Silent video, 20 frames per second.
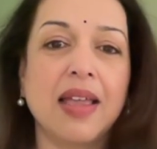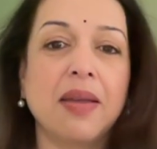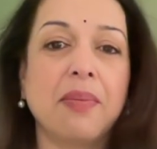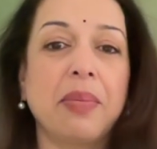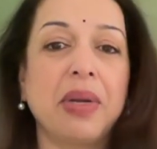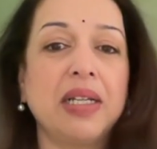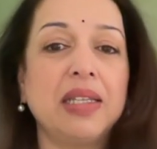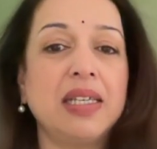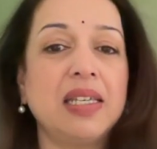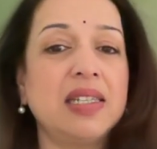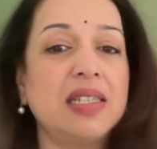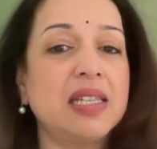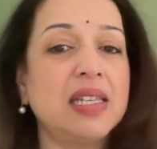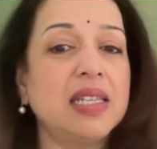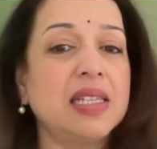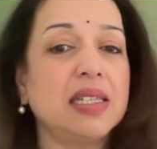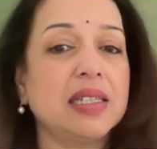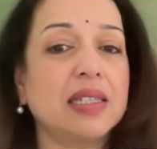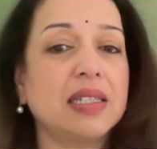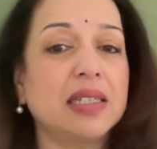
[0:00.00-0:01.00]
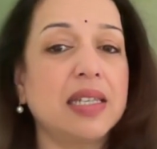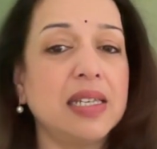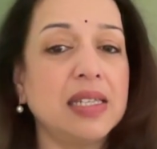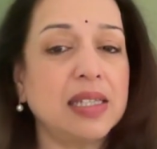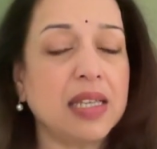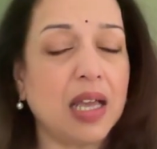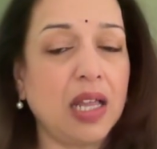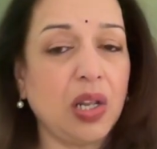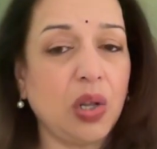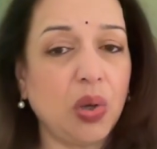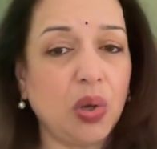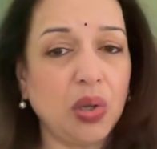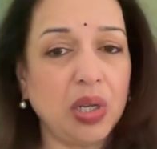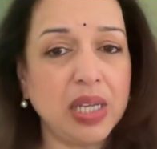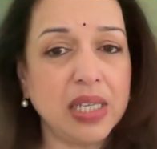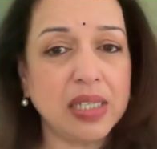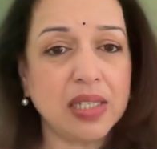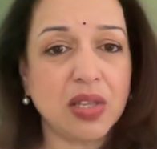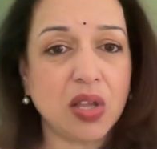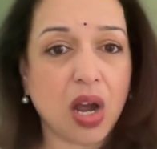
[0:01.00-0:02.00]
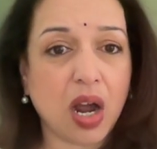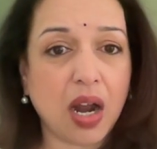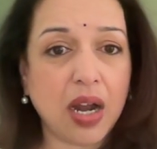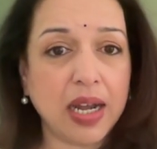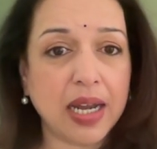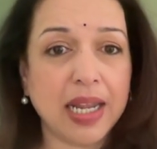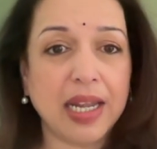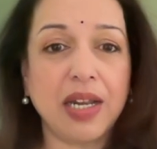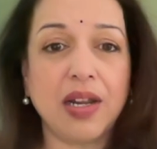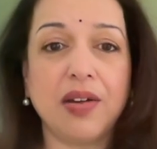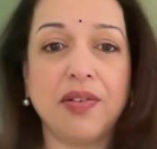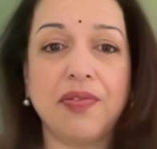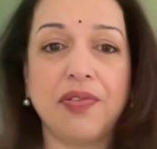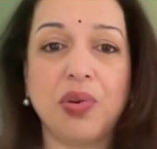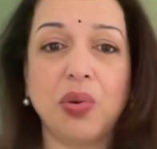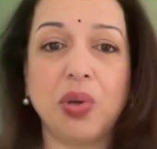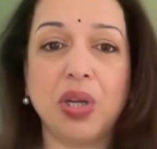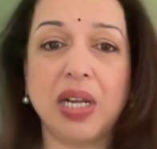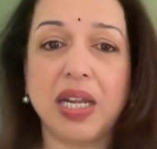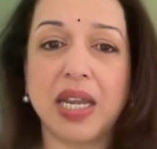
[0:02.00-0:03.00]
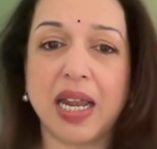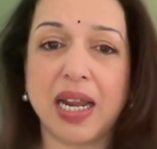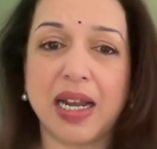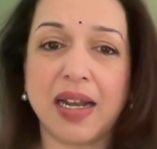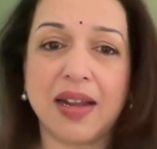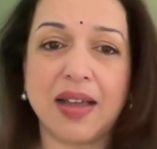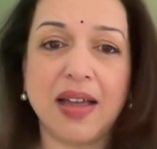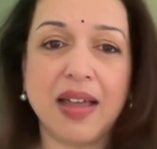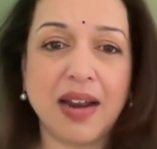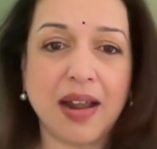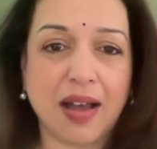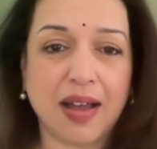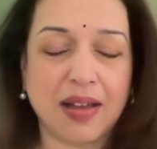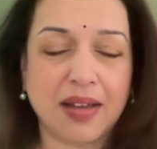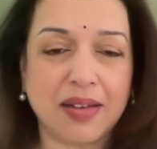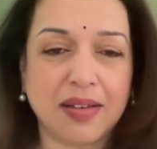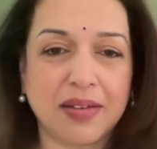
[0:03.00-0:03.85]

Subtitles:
But this alone is not enough to create a rag.